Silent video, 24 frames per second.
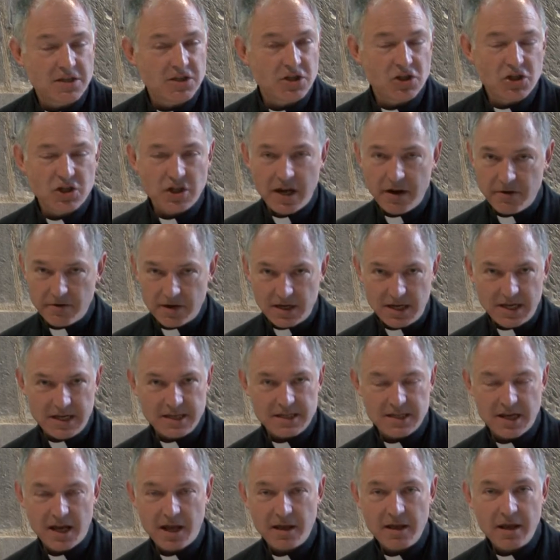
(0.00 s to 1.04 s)
to share in
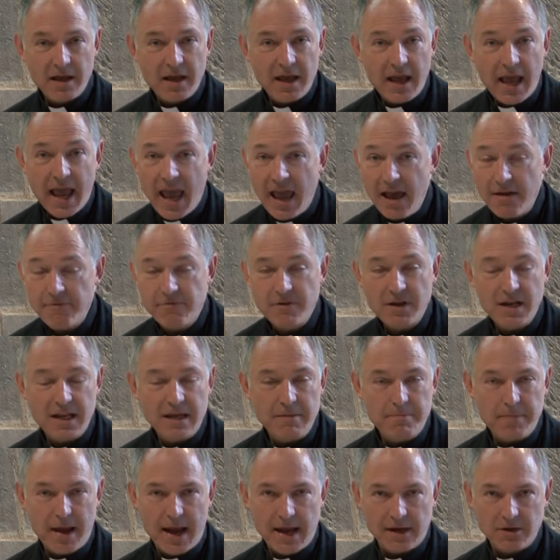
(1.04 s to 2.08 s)
his heavenly
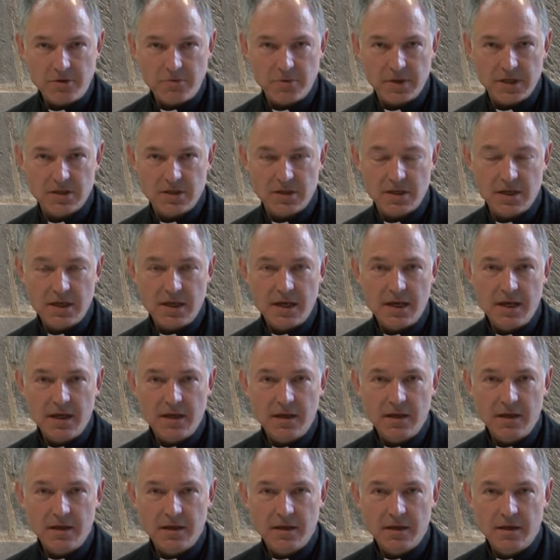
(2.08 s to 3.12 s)
banquet.
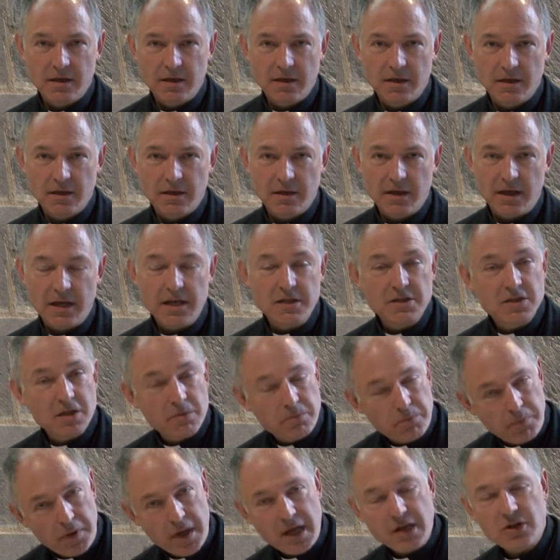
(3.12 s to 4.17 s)
It's a
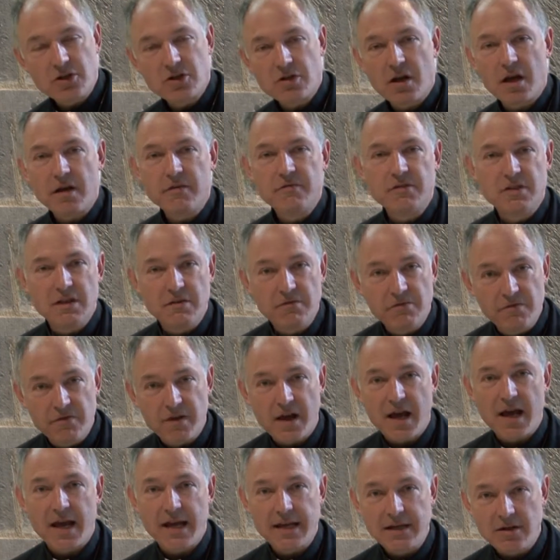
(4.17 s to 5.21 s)
picture of
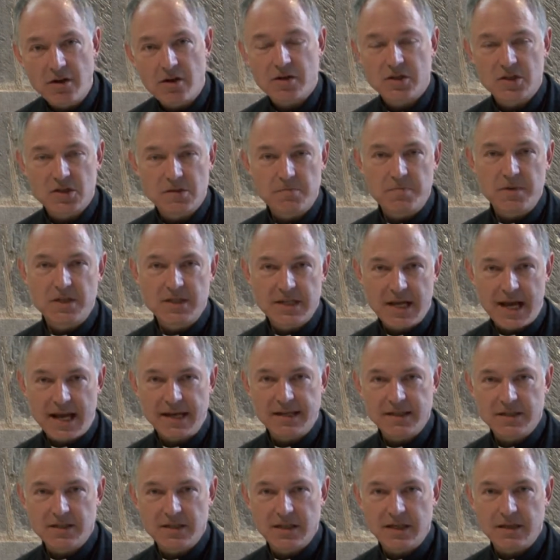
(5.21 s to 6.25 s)
divine
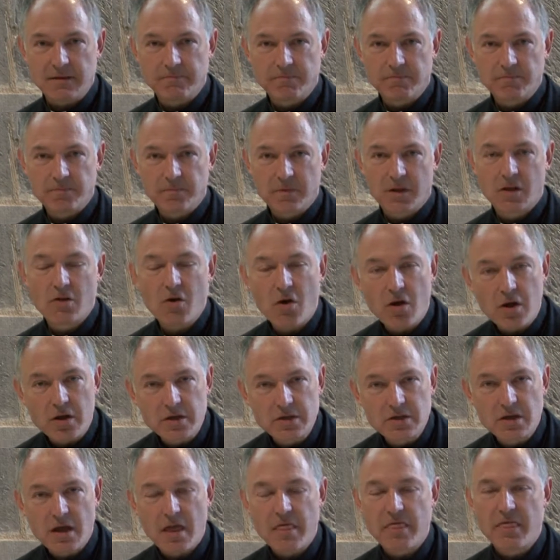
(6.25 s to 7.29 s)
hospitality.
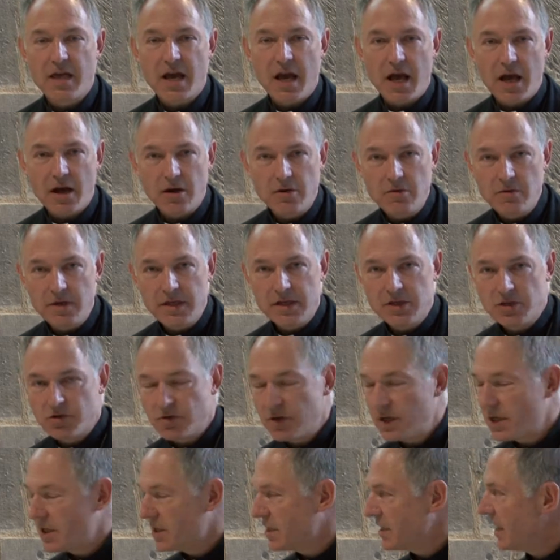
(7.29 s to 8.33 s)
God, the Holy
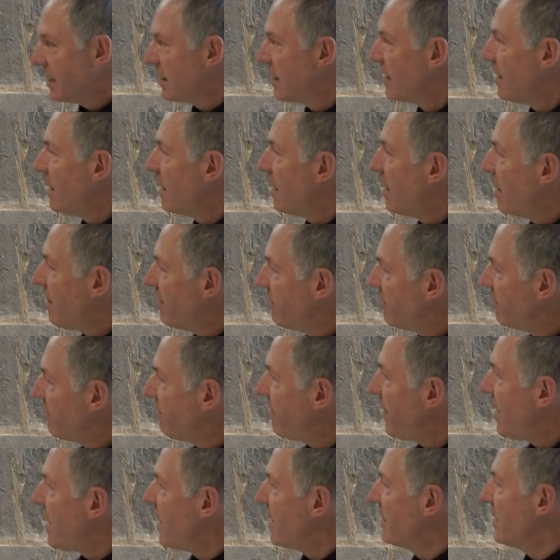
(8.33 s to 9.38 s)
Trinity,
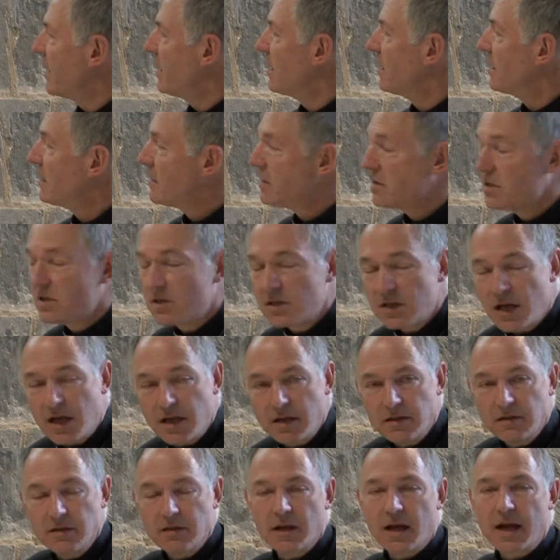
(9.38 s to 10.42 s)
Father,
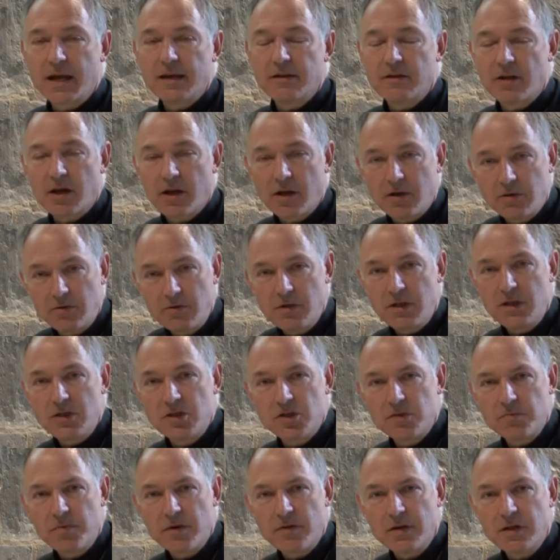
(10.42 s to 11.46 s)
Son, and Holy
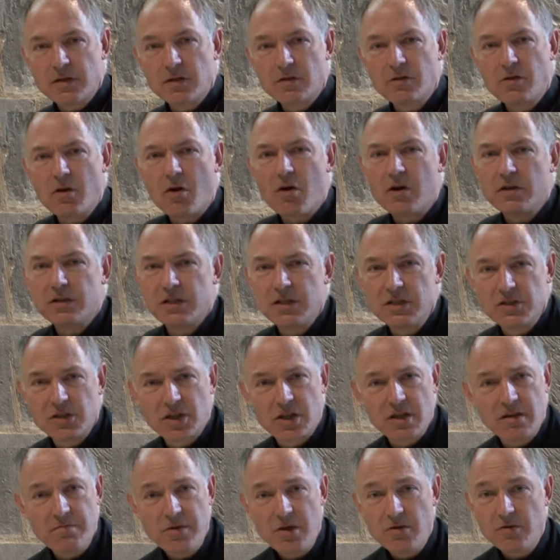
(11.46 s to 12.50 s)
Spirit. God is
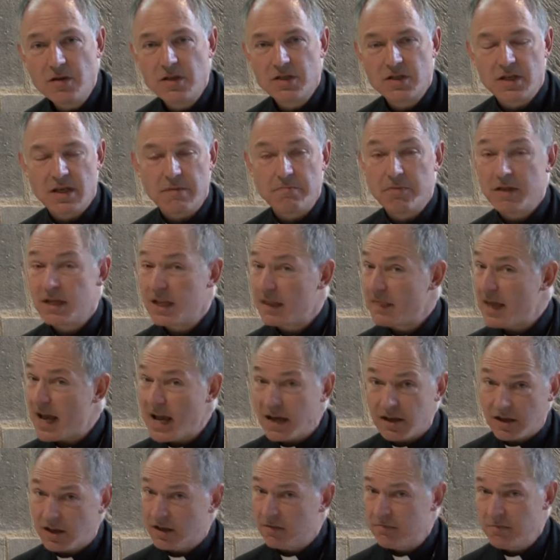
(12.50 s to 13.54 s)
community, but
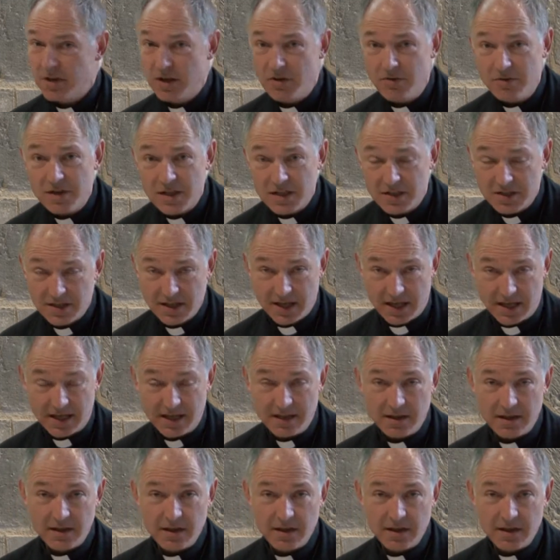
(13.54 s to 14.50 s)
that community